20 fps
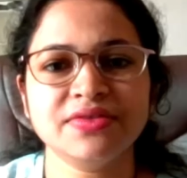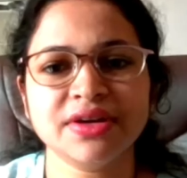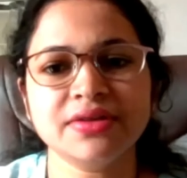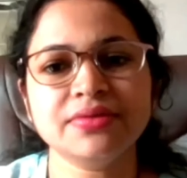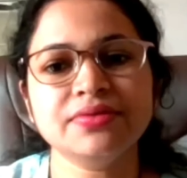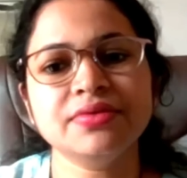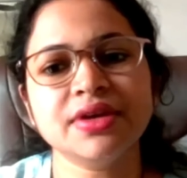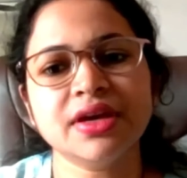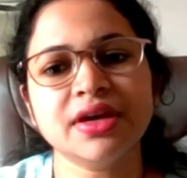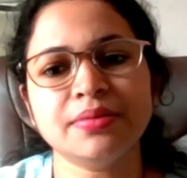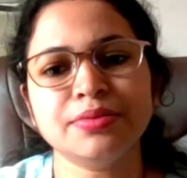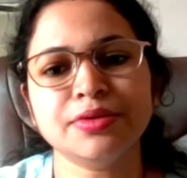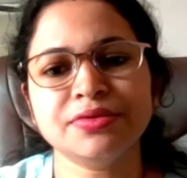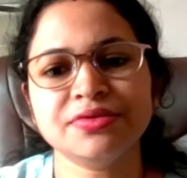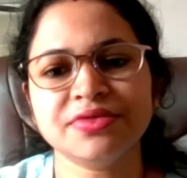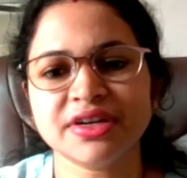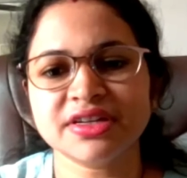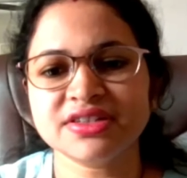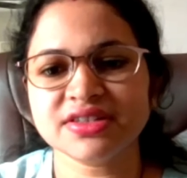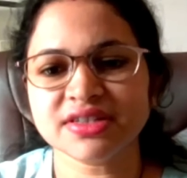when we have to
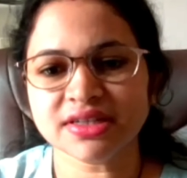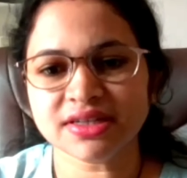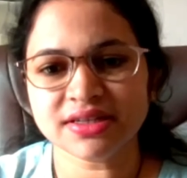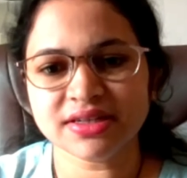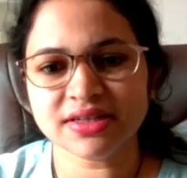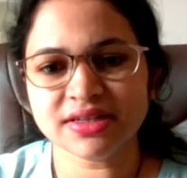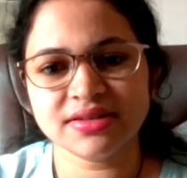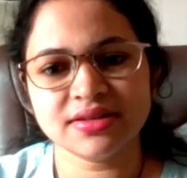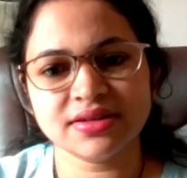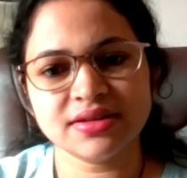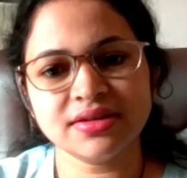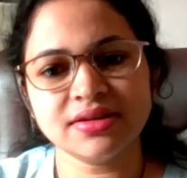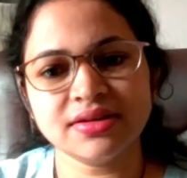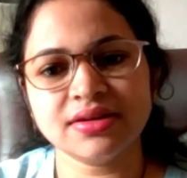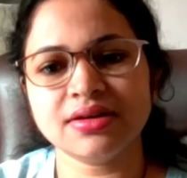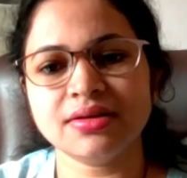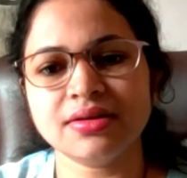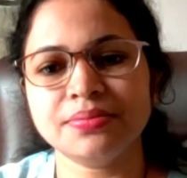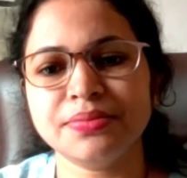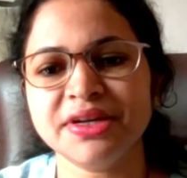fetch any data,
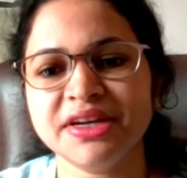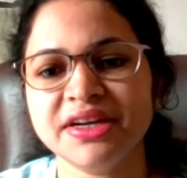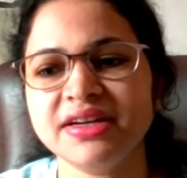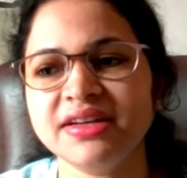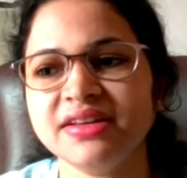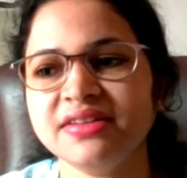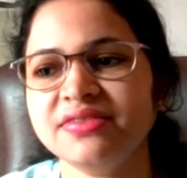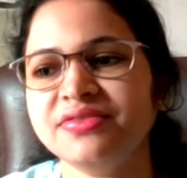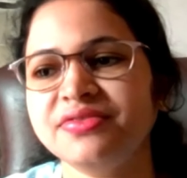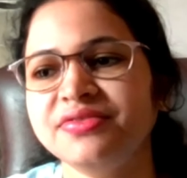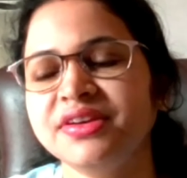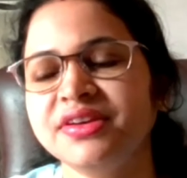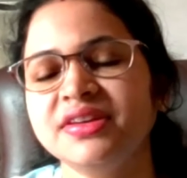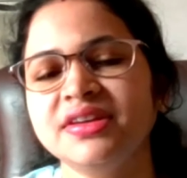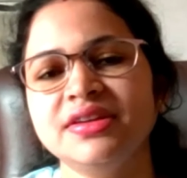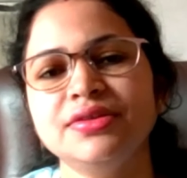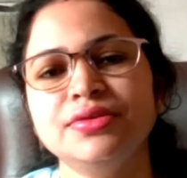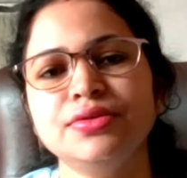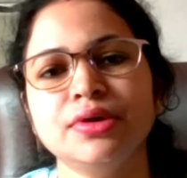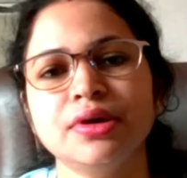update if we
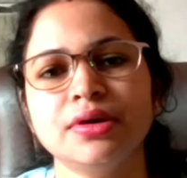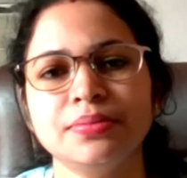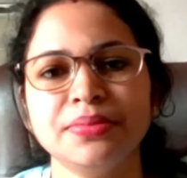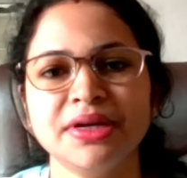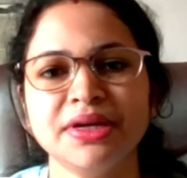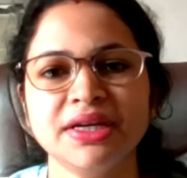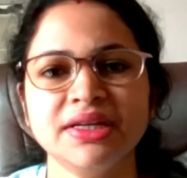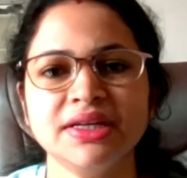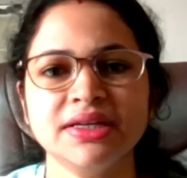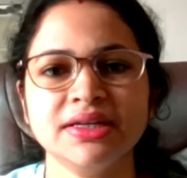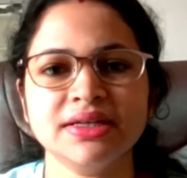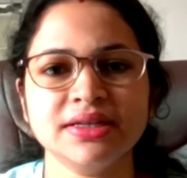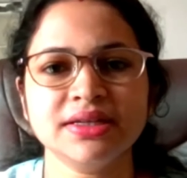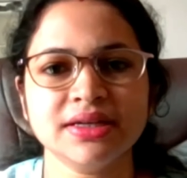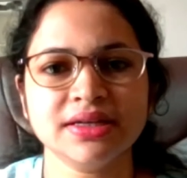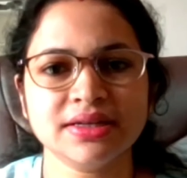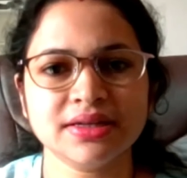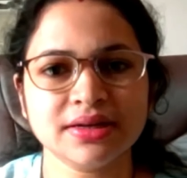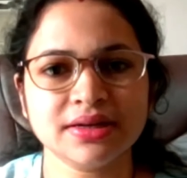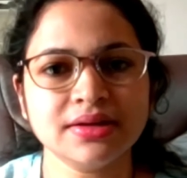need to update any
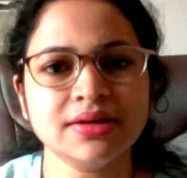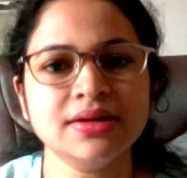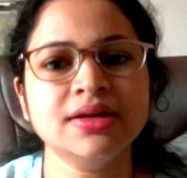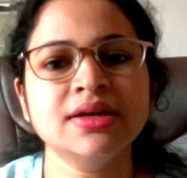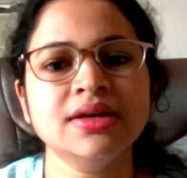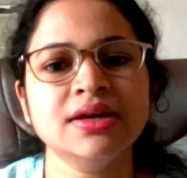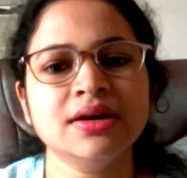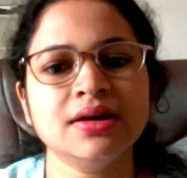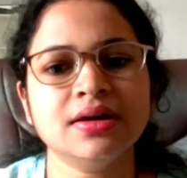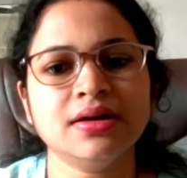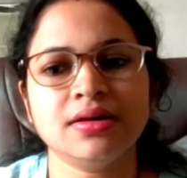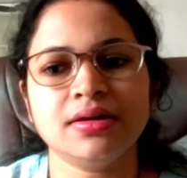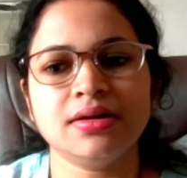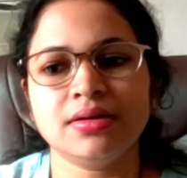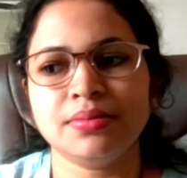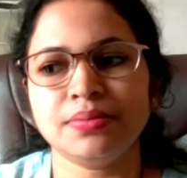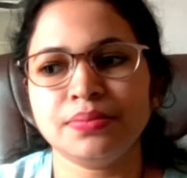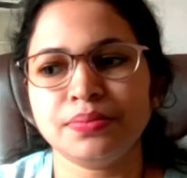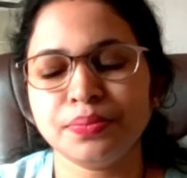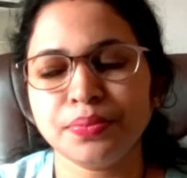data,
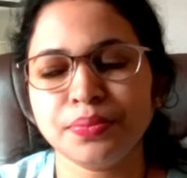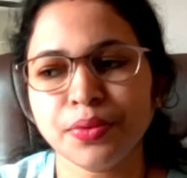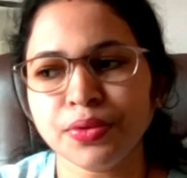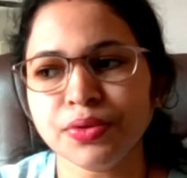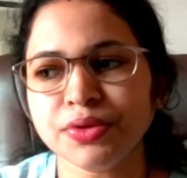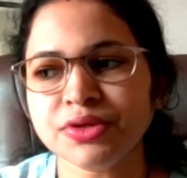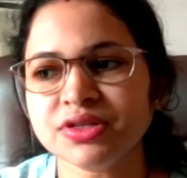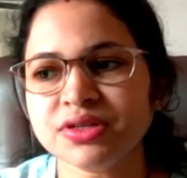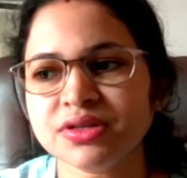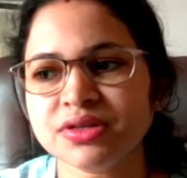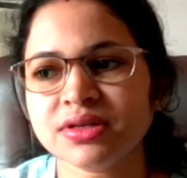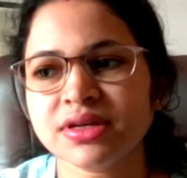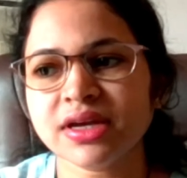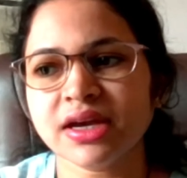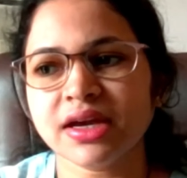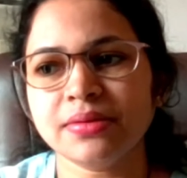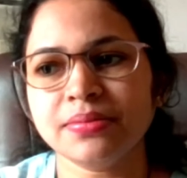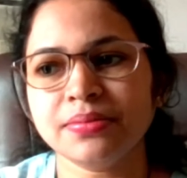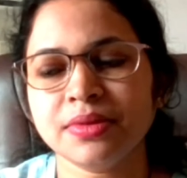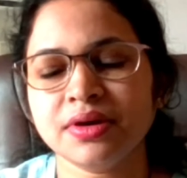post
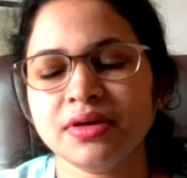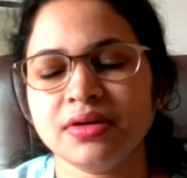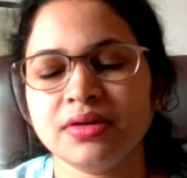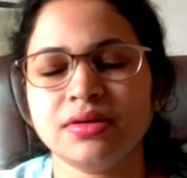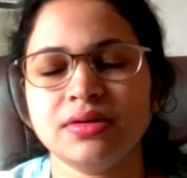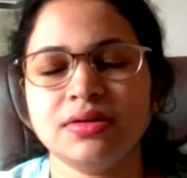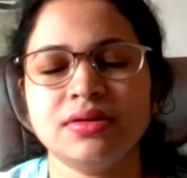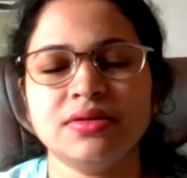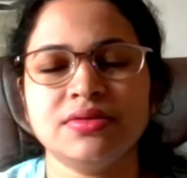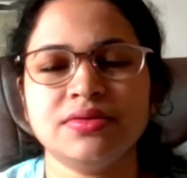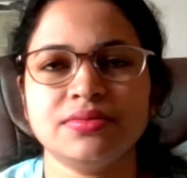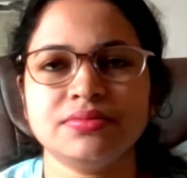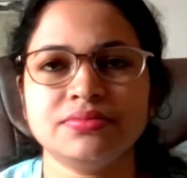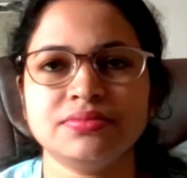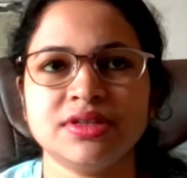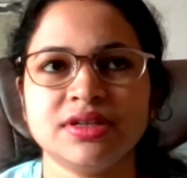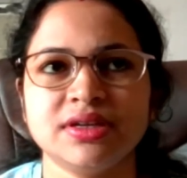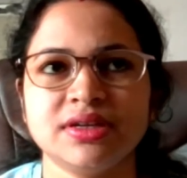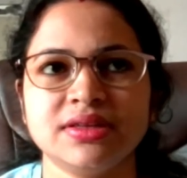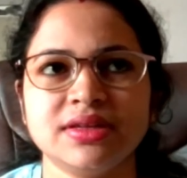can
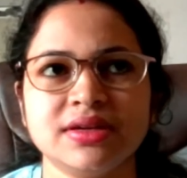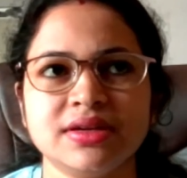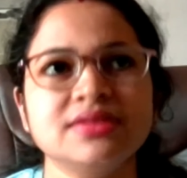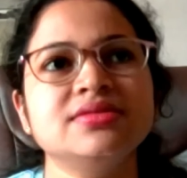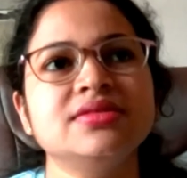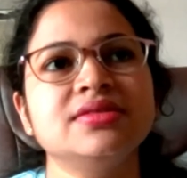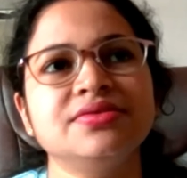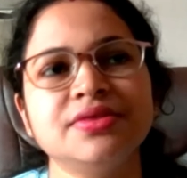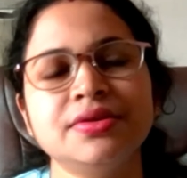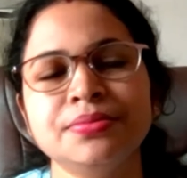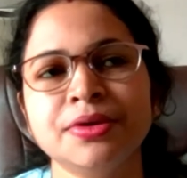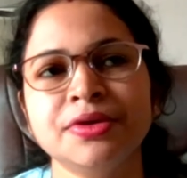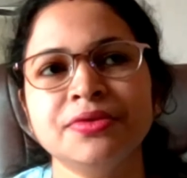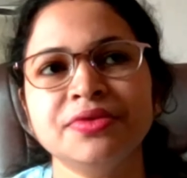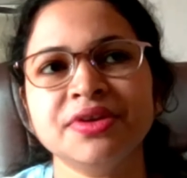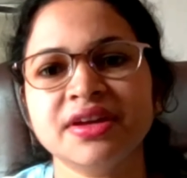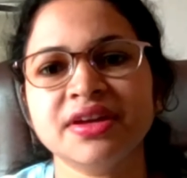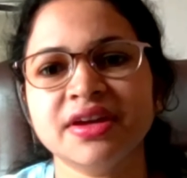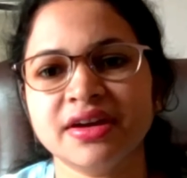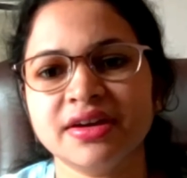like there's difference
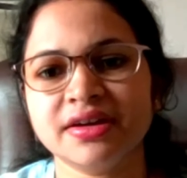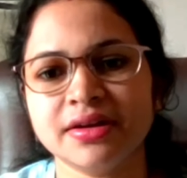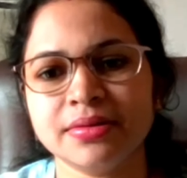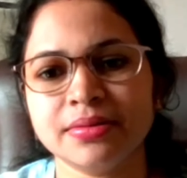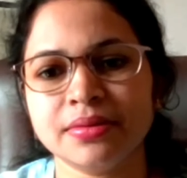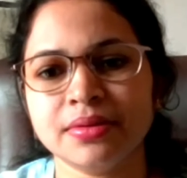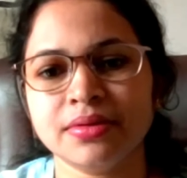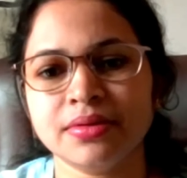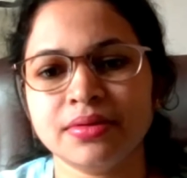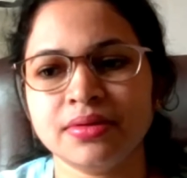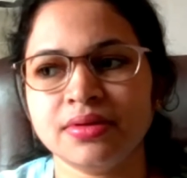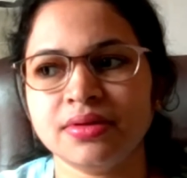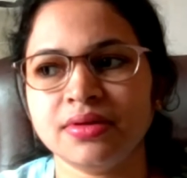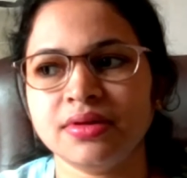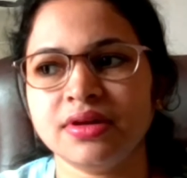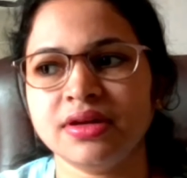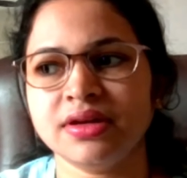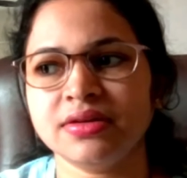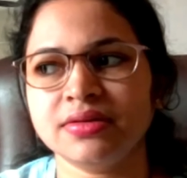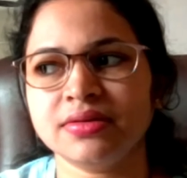between get and
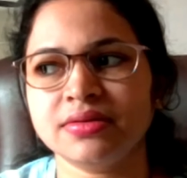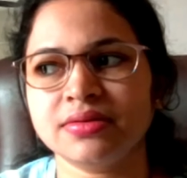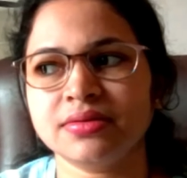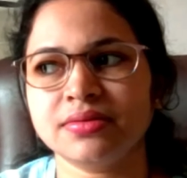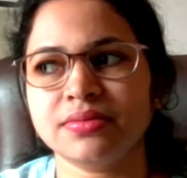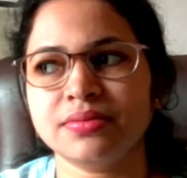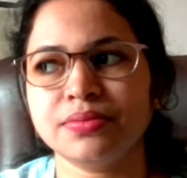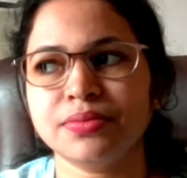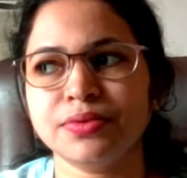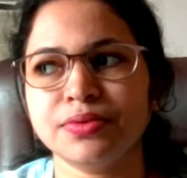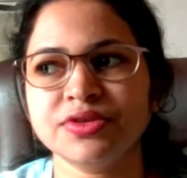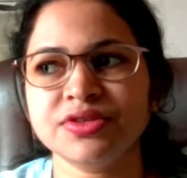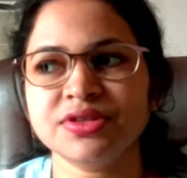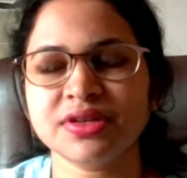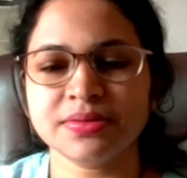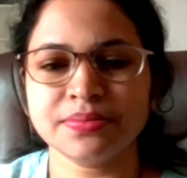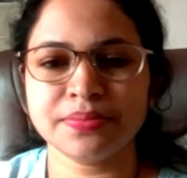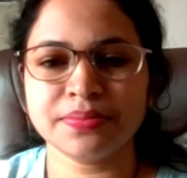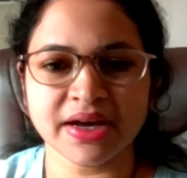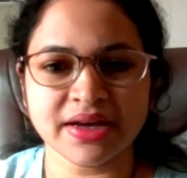like post
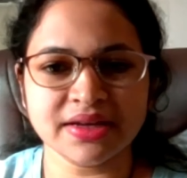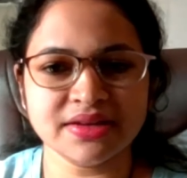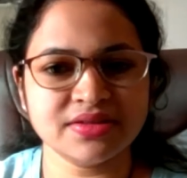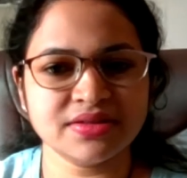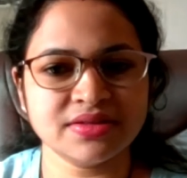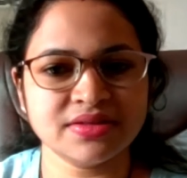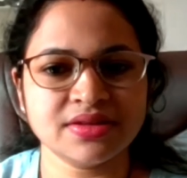and patch.